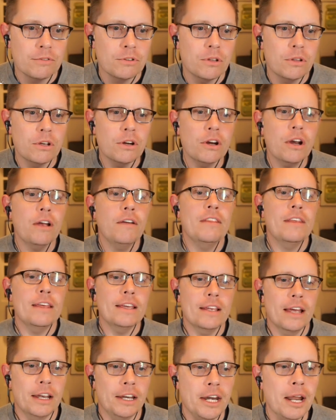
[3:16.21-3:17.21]
So there are
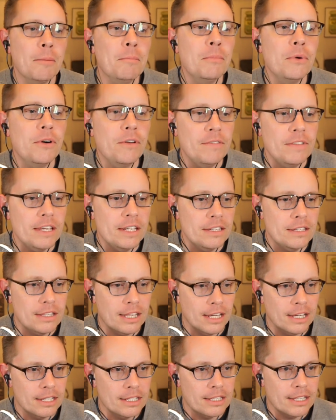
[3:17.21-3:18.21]
a number of these
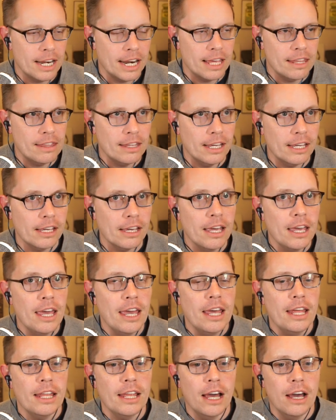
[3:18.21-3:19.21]
things that I think
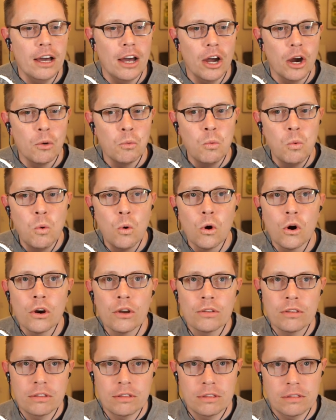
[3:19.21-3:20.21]
are
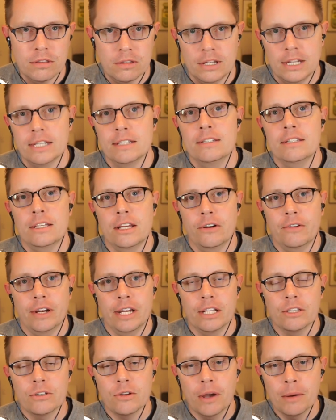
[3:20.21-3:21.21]
worth
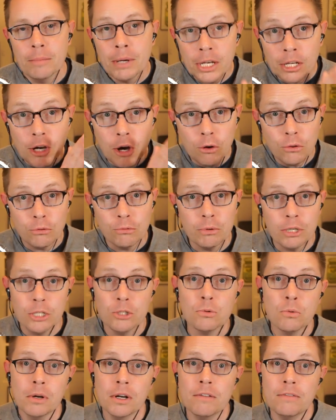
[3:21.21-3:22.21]
considering. And so I'm going to go through
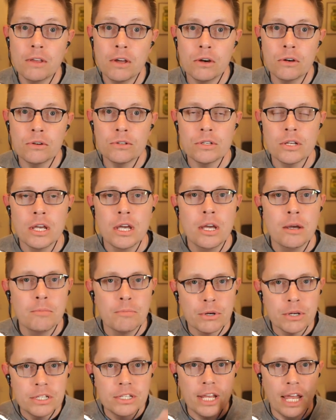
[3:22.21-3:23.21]
each one of those,
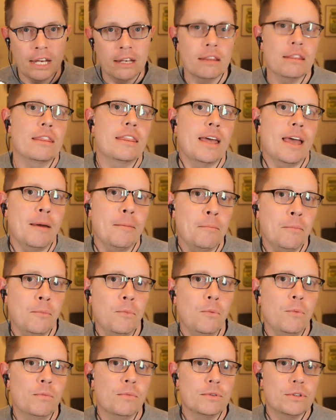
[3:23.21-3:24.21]
present
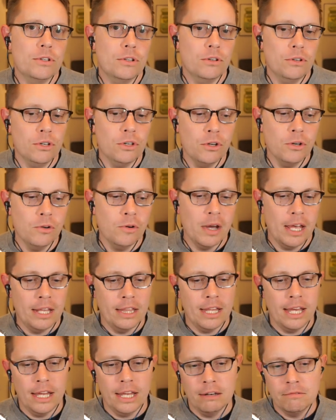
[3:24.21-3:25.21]
them to you,
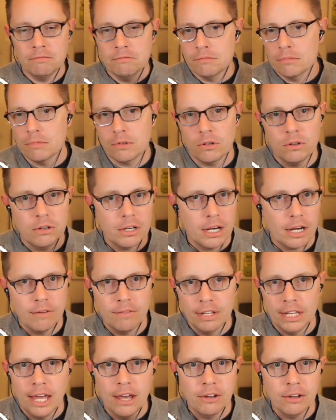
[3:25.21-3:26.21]
and then kind of
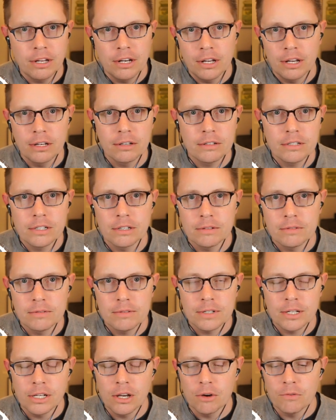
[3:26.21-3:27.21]
allow you
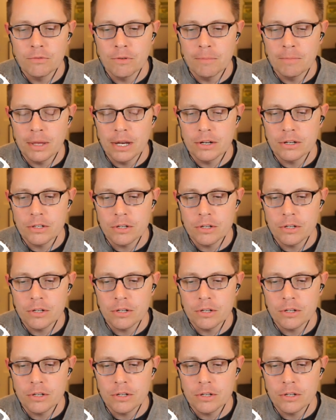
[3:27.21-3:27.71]
to go from there.